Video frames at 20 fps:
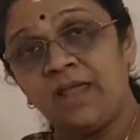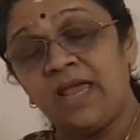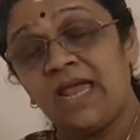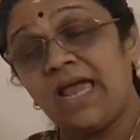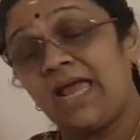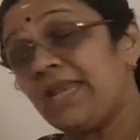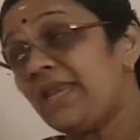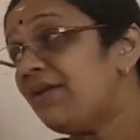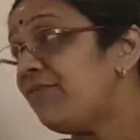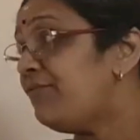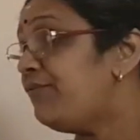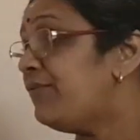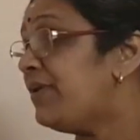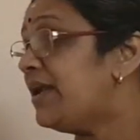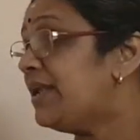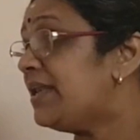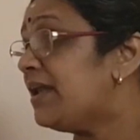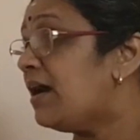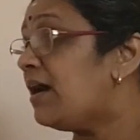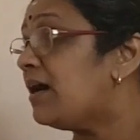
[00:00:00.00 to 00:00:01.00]
And if
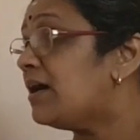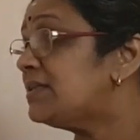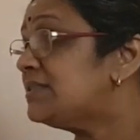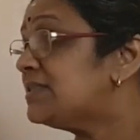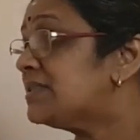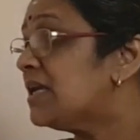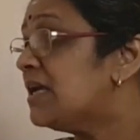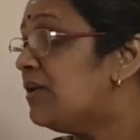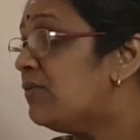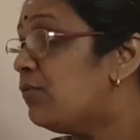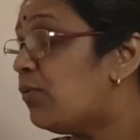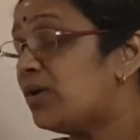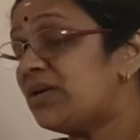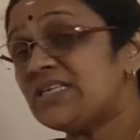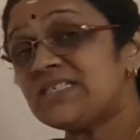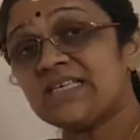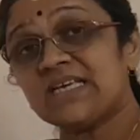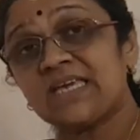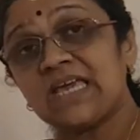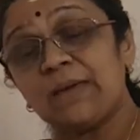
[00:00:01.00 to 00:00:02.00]
it asks what
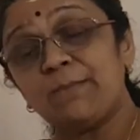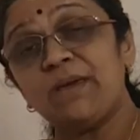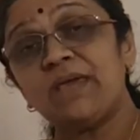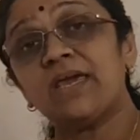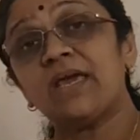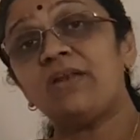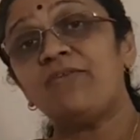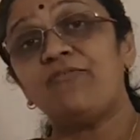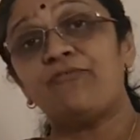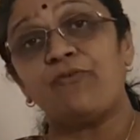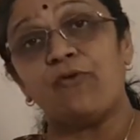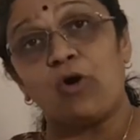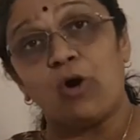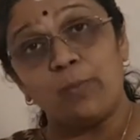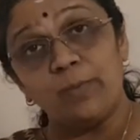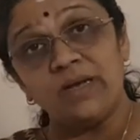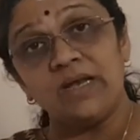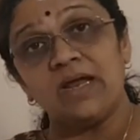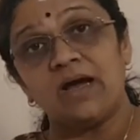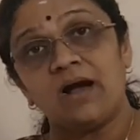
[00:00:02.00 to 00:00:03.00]
is the chemical
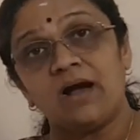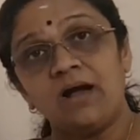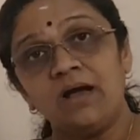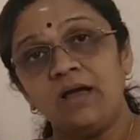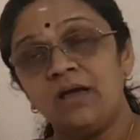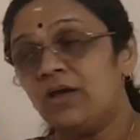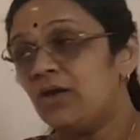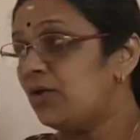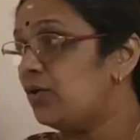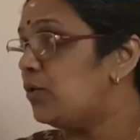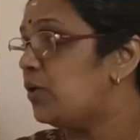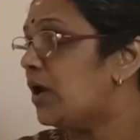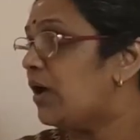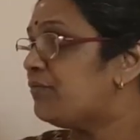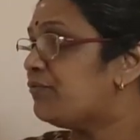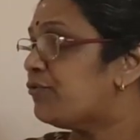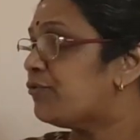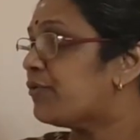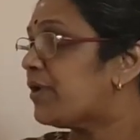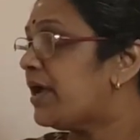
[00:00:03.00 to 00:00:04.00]
formula, you
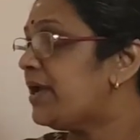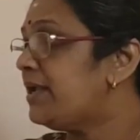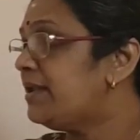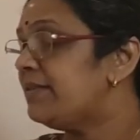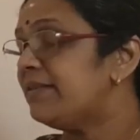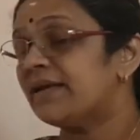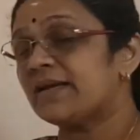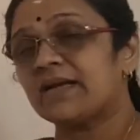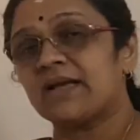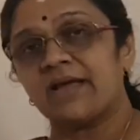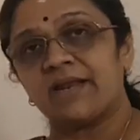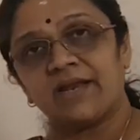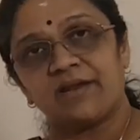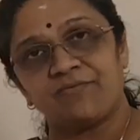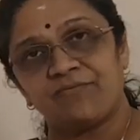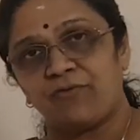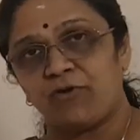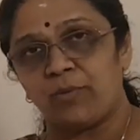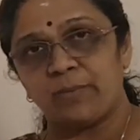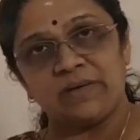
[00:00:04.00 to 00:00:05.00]
have to write the
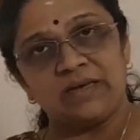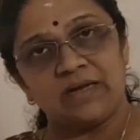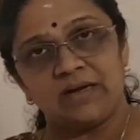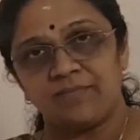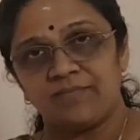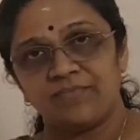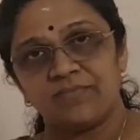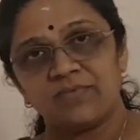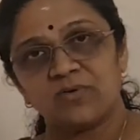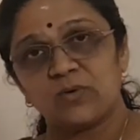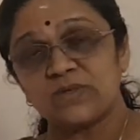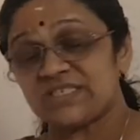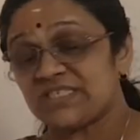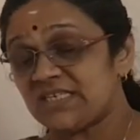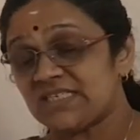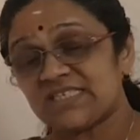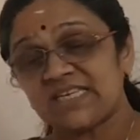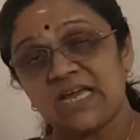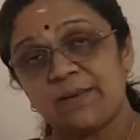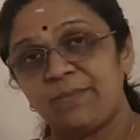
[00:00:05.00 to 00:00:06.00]
correct formula.
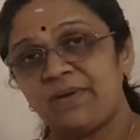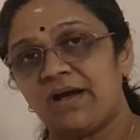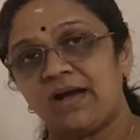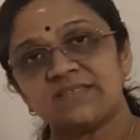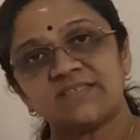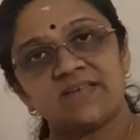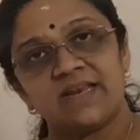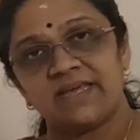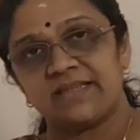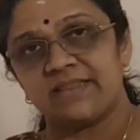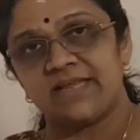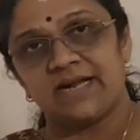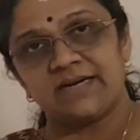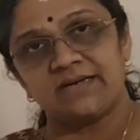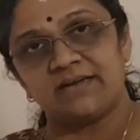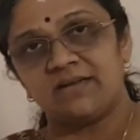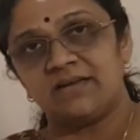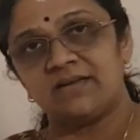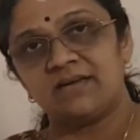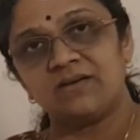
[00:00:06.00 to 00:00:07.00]
Questions can be asked like
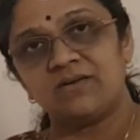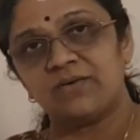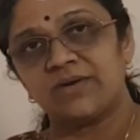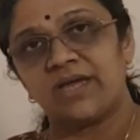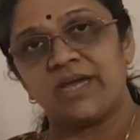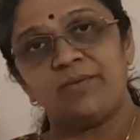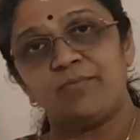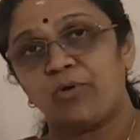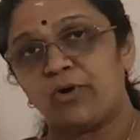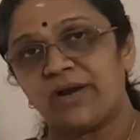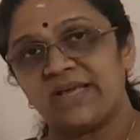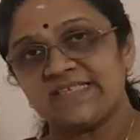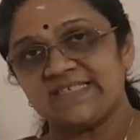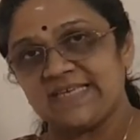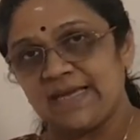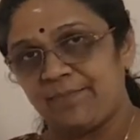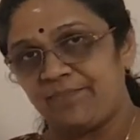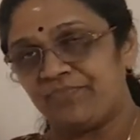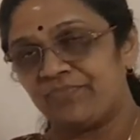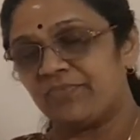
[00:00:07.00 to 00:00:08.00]
that. Okay, in board
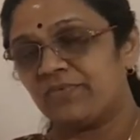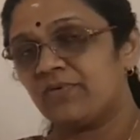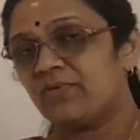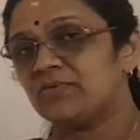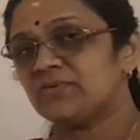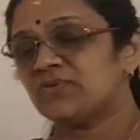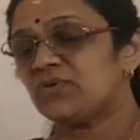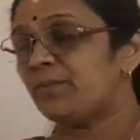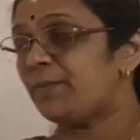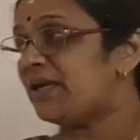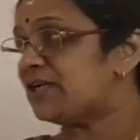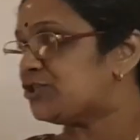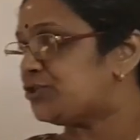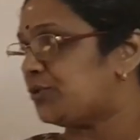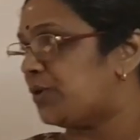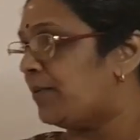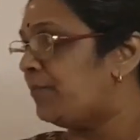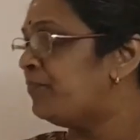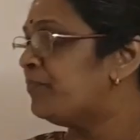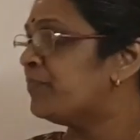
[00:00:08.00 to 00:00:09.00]
exam. So make sure.